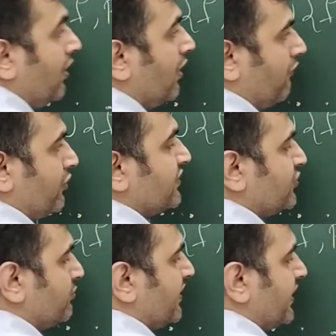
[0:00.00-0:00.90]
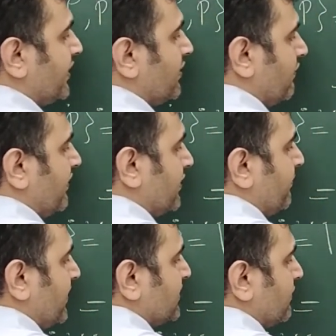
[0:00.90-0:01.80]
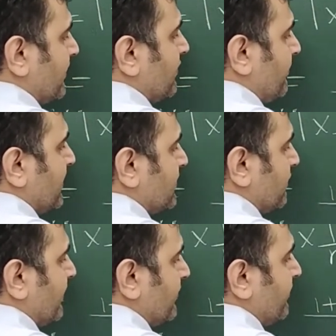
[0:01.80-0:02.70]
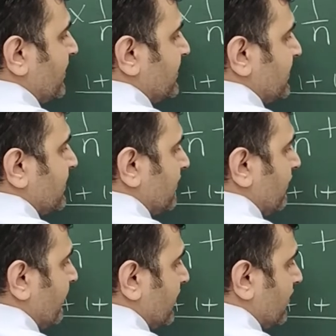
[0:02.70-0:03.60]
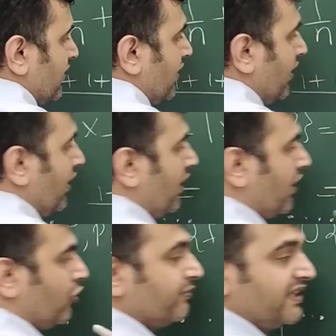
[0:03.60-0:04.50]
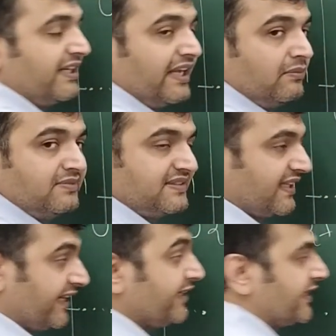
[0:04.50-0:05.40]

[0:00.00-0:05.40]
What is numerator? 1 plus 1 plus 1 plus 1. How many times? N